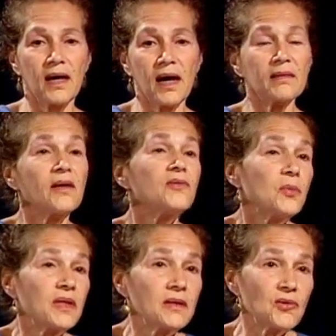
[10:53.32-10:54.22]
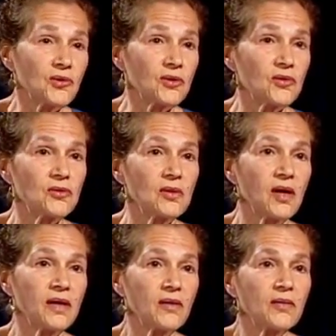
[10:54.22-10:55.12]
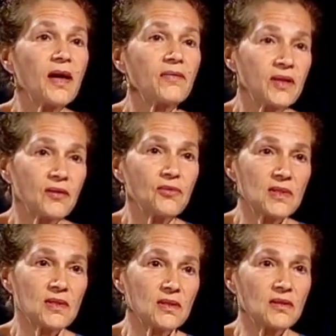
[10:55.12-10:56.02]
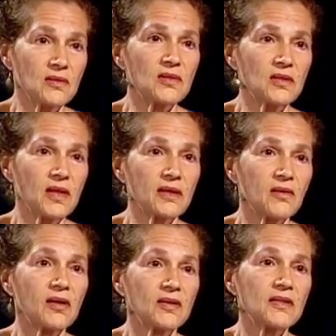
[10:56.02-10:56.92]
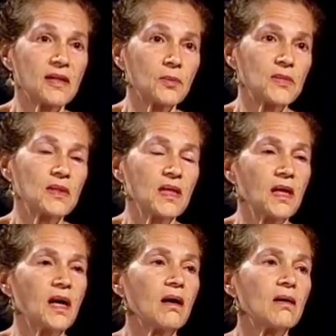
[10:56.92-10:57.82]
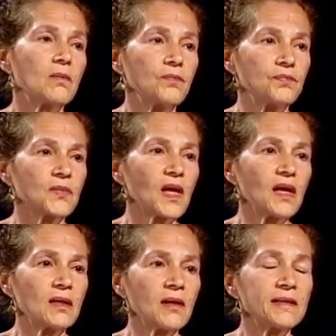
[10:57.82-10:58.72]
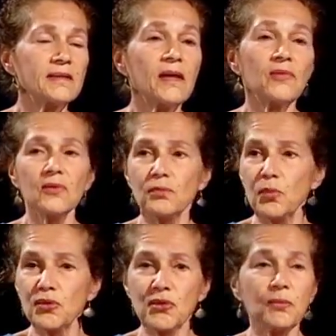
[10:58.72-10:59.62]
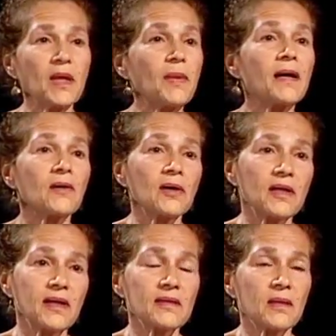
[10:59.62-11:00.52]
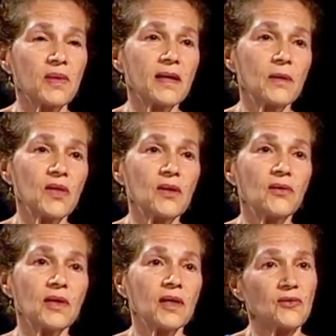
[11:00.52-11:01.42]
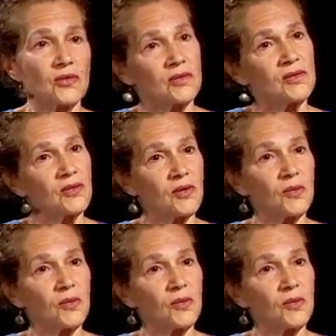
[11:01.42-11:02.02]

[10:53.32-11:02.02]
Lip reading: loved being in church. I don't have any resistance to that concept. And I never turned my back on it as I became a yogi. I just took